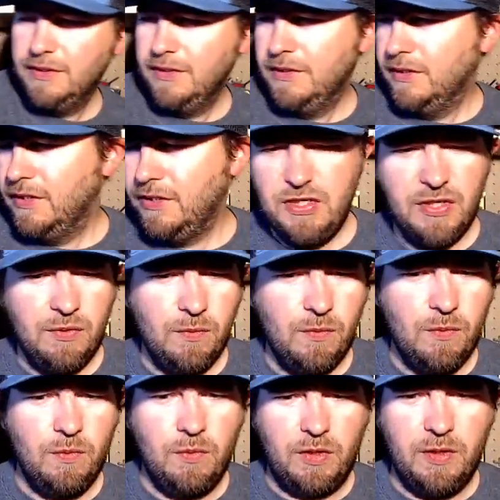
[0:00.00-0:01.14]
And you can
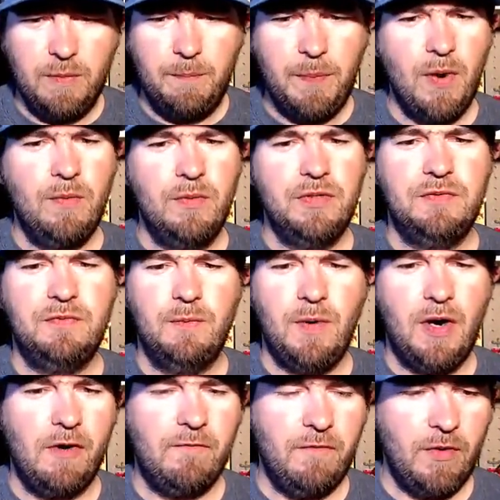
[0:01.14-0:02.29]
order components from
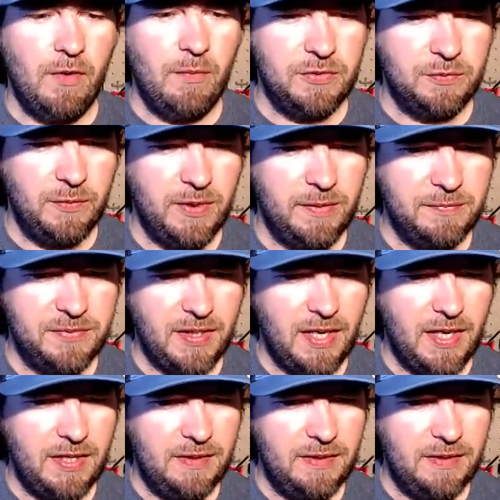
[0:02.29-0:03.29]
Hog Farmer's website.